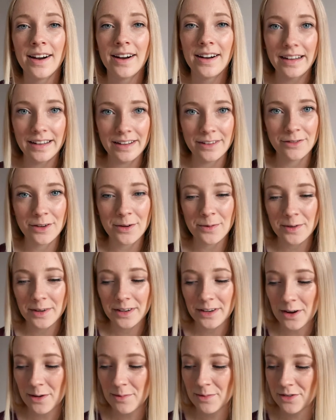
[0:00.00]
Hi
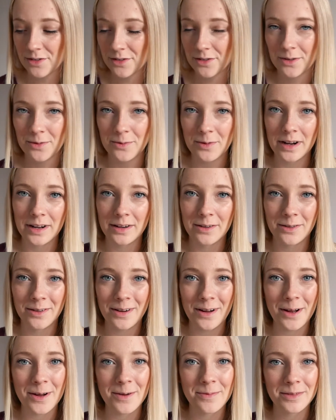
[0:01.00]
everyone, hope you're doing well.
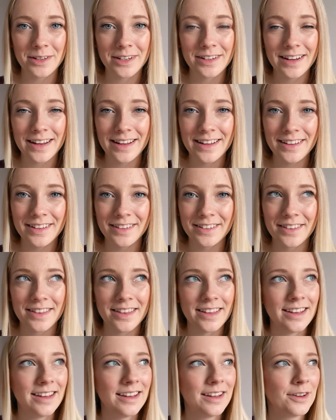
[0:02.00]
Today is
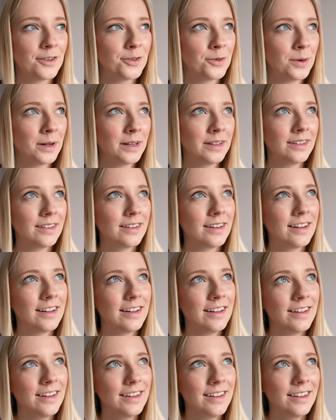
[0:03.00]
the
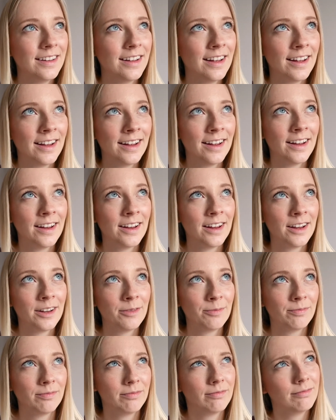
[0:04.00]

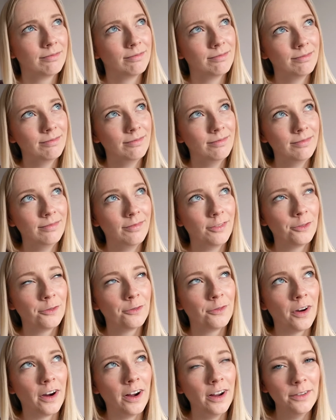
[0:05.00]

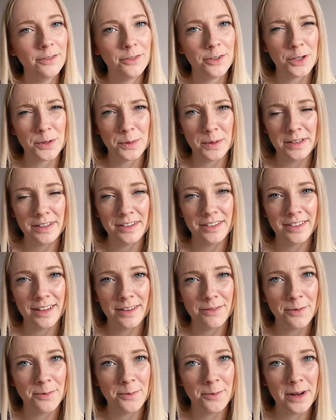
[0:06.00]
25 to
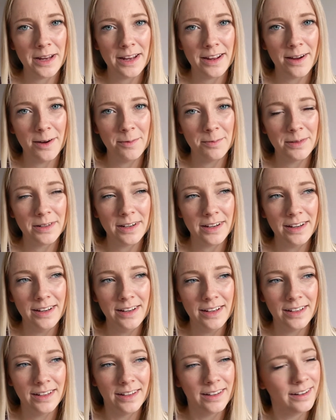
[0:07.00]
27 week
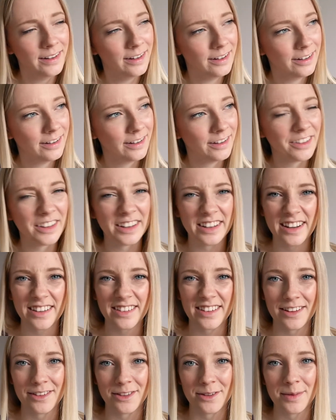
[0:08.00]
update. I think that
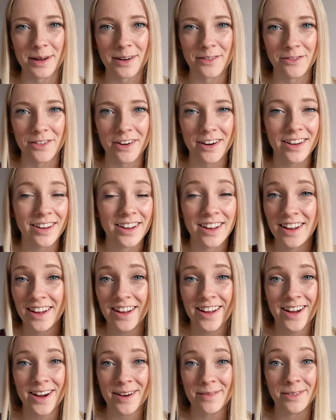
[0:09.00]
sounds about right.
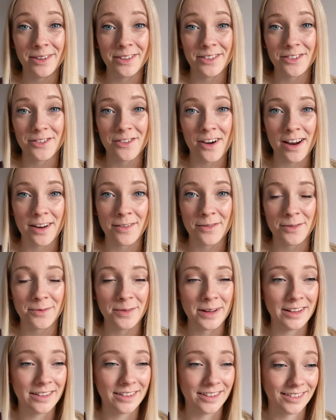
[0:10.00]
I'm losing track of the
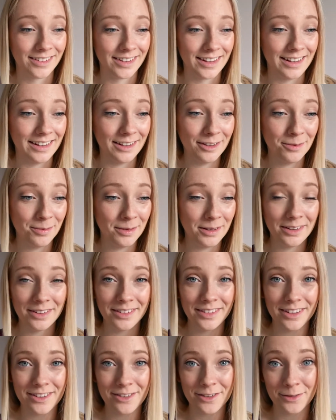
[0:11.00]
weeks as it is
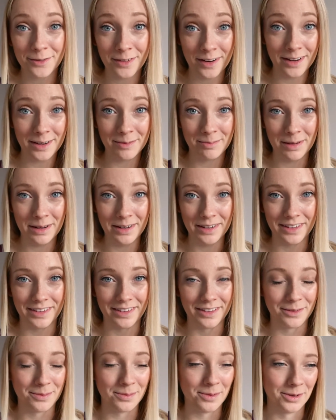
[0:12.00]
because they're just flying by at
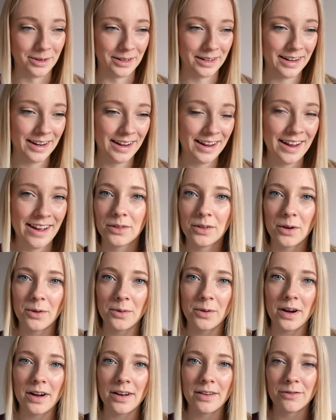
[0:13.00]
this point.
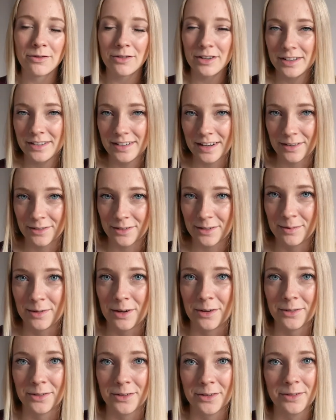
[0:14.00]
So I've written down some
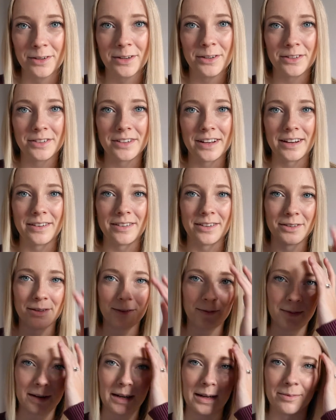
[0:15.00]
notes. If I look down, it's
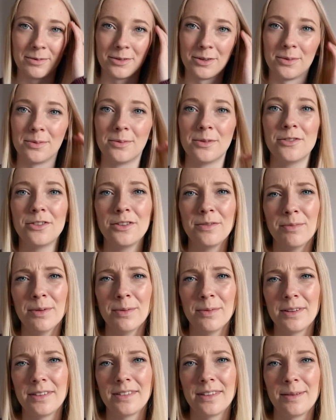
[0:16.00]
on my laptop, which you can
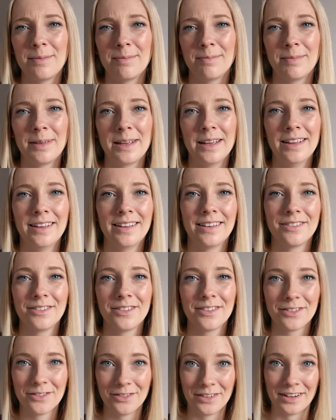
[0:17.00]
probably see with me here. I've
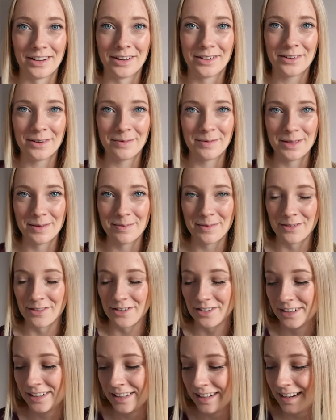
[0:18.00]
just realised I'm in the
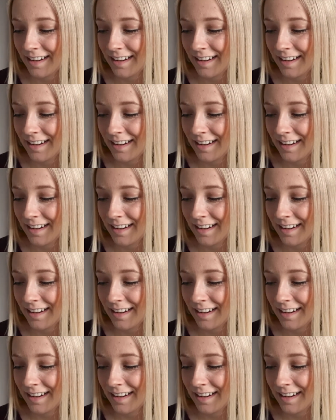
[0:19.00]
mirror.